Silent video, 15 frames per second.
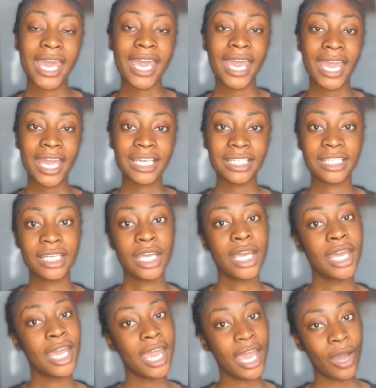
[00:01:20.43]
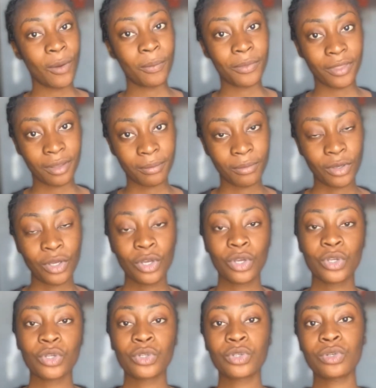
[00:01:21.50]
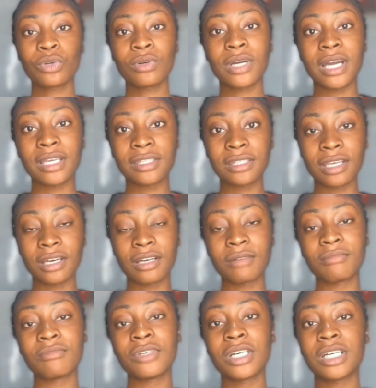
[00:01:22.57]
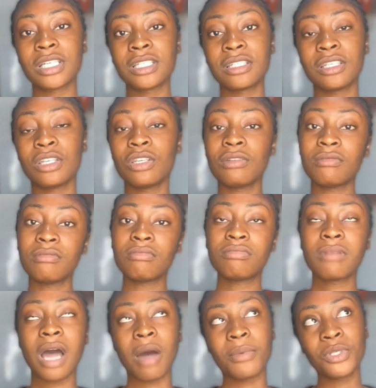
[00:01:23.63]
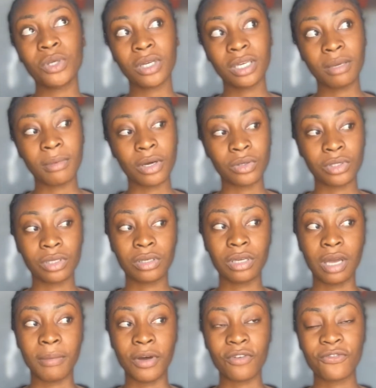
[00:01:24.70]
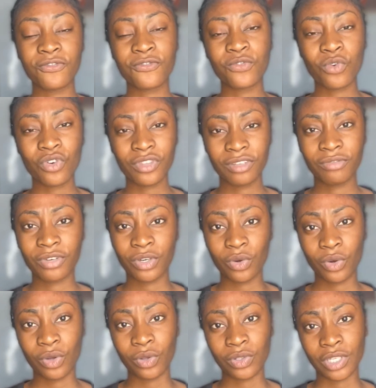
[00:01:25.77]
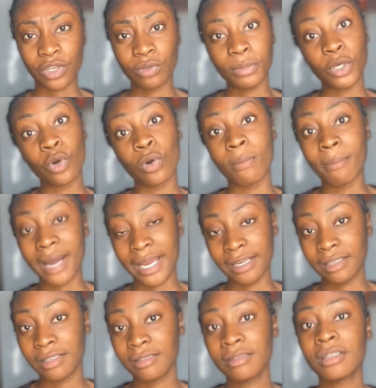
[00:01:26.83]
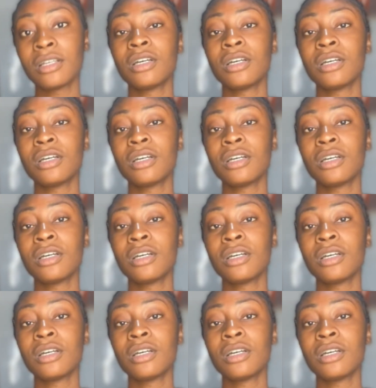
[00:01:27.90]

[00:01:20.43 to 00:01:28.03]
and help them. So guys, I'll be talking about 4 different oils that you'll be combining,